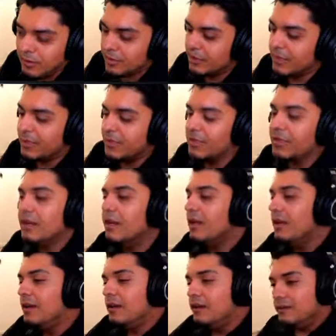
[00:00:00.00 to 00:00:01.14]
and then
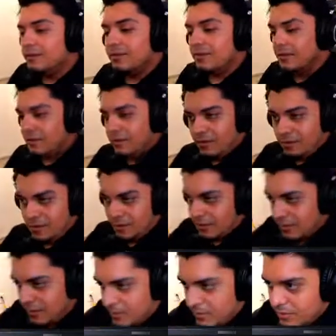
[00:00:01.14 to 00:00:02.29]
so there's a whole
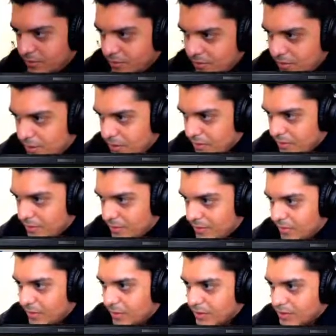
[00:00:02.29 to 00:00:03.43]
lot of different
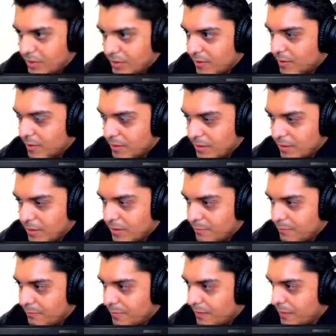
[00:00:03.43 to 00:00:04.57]
criteria when
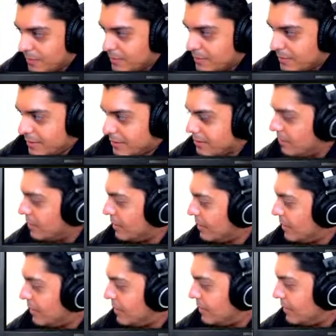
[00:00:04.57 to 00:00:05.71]
it comes to this, but
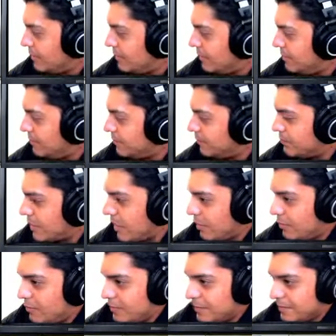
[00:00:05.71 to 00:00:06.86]
I don't
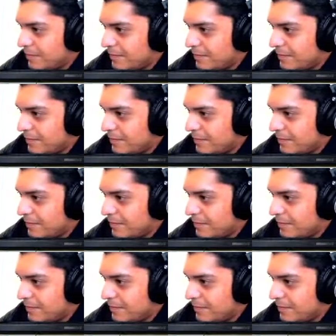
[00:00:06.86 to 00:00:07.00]
want to